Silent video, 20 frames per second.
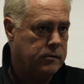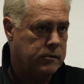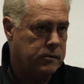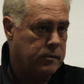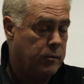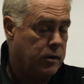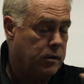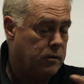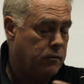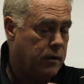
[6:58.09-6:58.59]

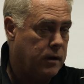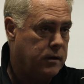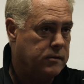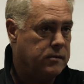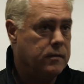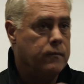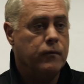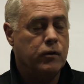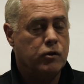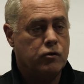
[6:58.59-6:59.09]
some of the
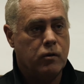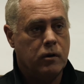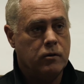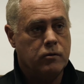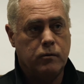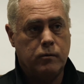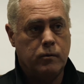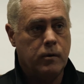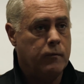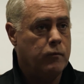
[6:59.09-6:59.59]
greatest
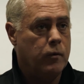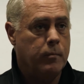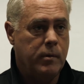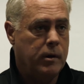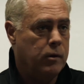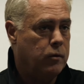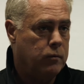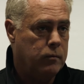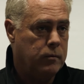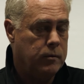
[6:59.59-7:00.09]
infrastructure that ever
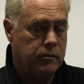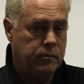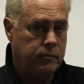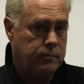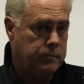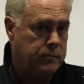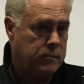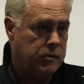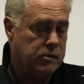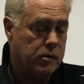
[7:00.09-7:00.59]
built was
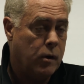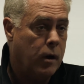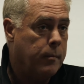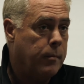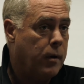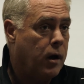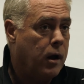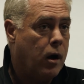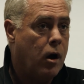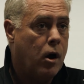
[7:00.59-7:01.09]
designed
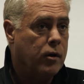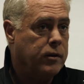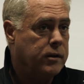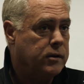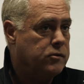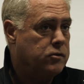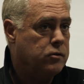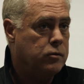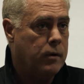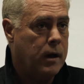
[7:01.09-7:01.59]
by
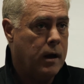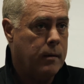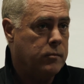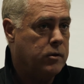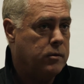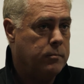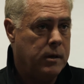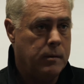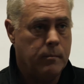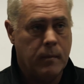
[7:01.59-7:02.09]
artists who
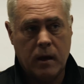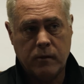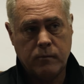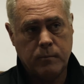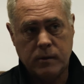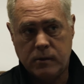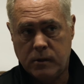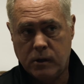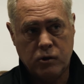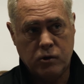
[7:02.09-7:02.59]
happened to be
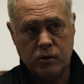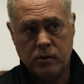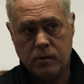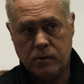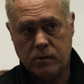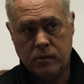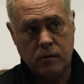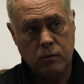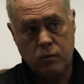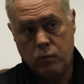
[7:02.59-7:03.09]

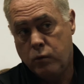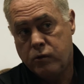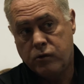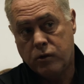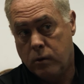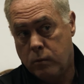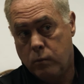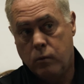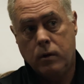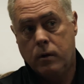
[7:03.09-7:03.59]
mathematicians and
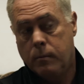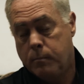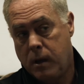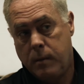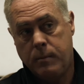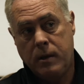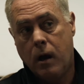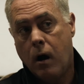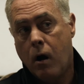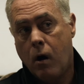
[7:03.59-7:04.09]
also were
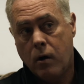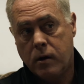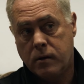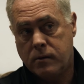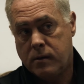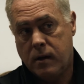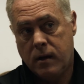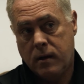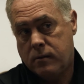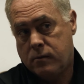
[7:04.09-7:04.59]
maybe
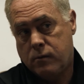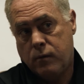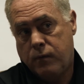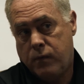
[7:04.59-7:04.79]
architects or